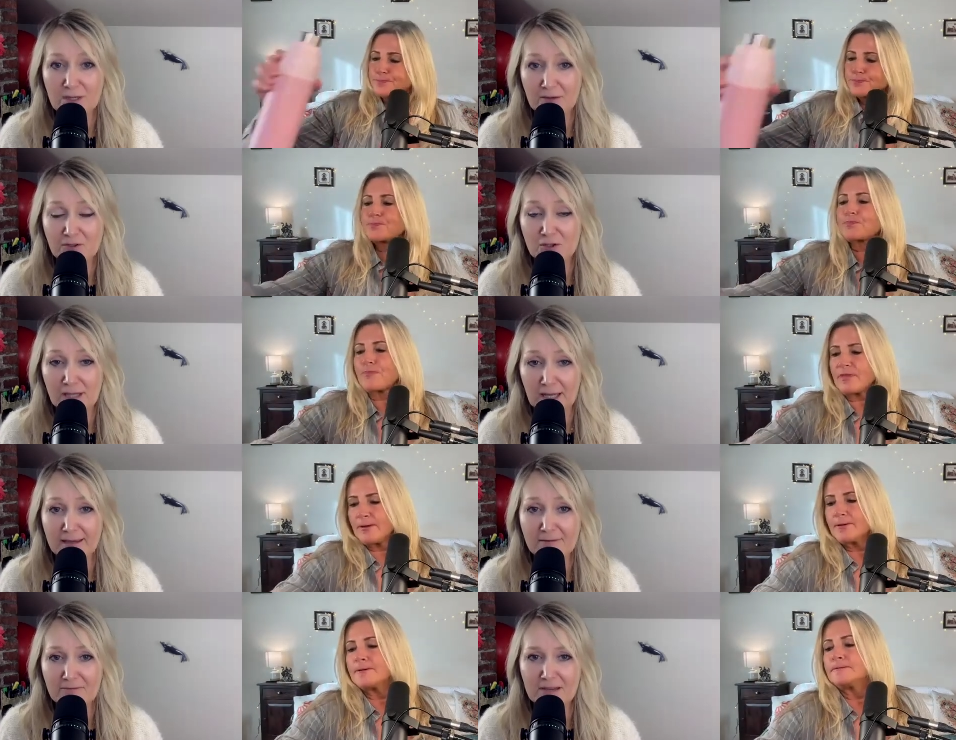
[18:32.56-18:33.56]
Speaker 1: of your
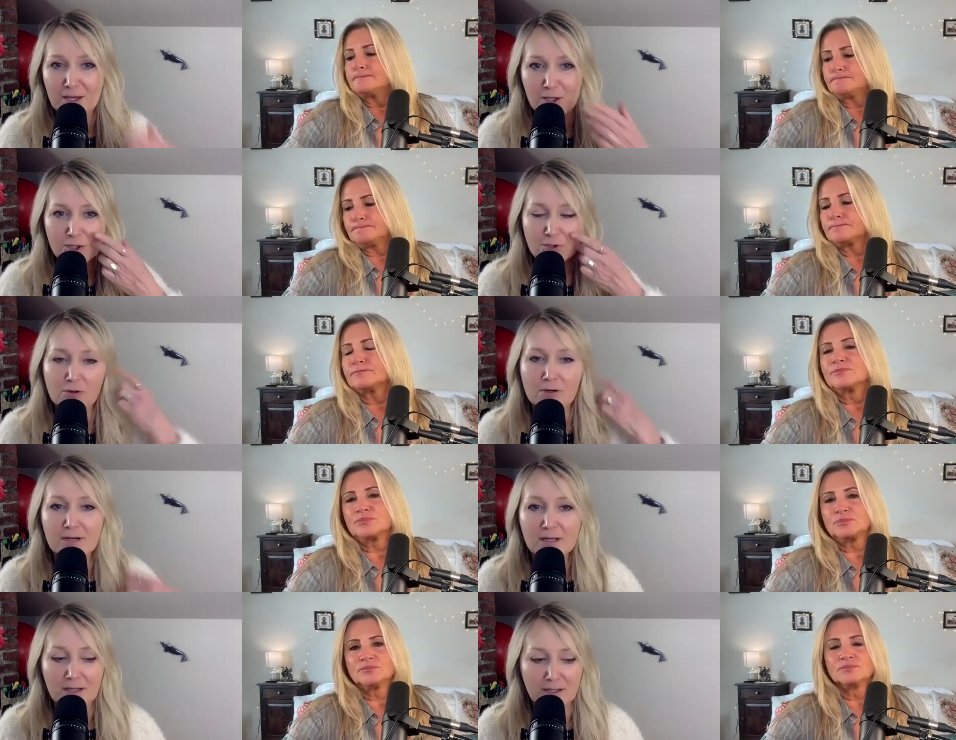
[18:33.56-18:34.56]
life, your
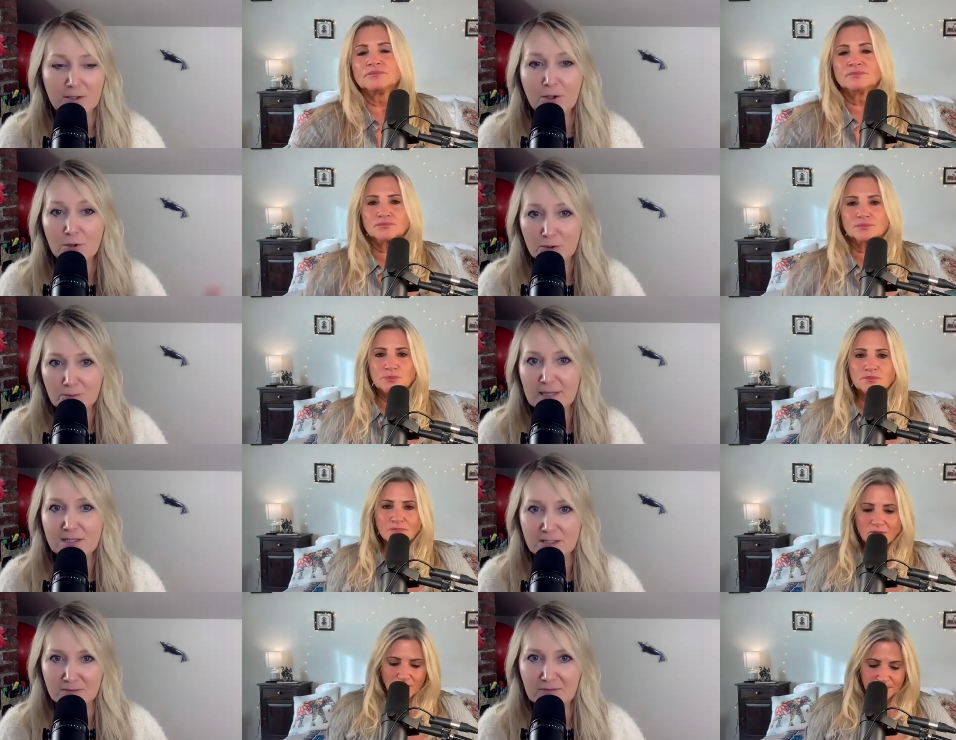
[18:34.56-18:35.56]
you know, you
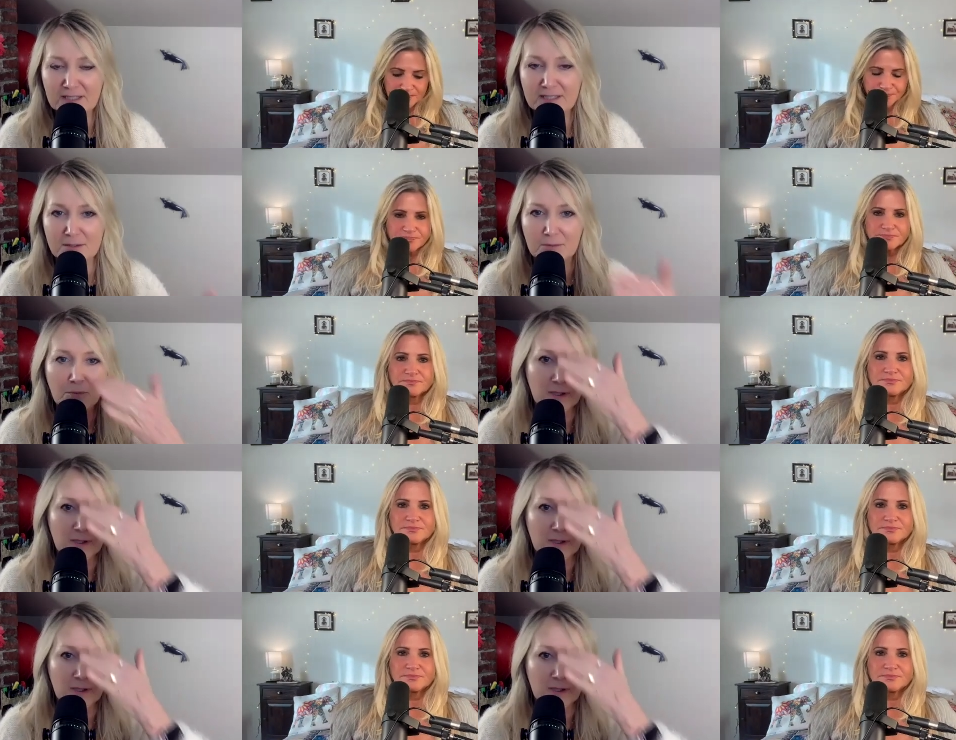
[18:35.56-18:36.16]
mentioned victim.